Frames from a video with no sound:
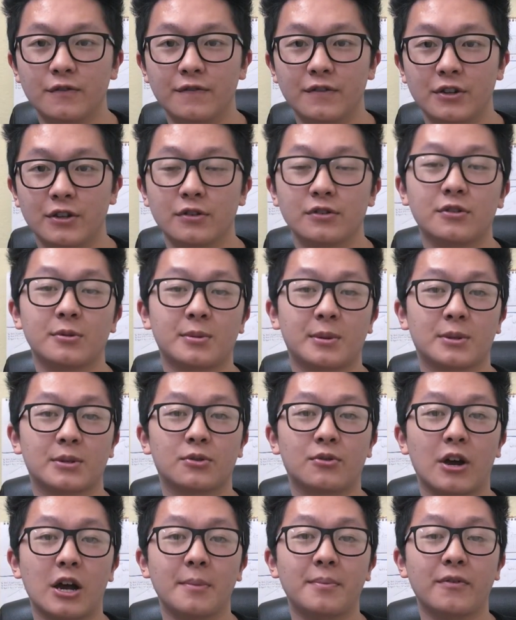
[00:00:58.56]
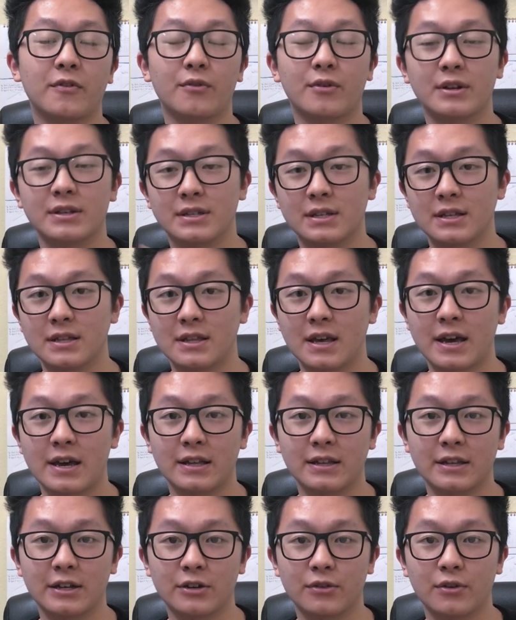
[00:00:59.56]
video, so subscribe if you want to see
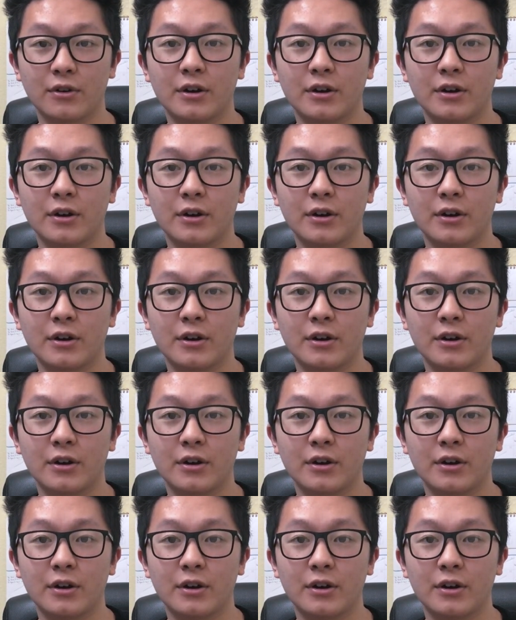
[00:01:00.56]
that later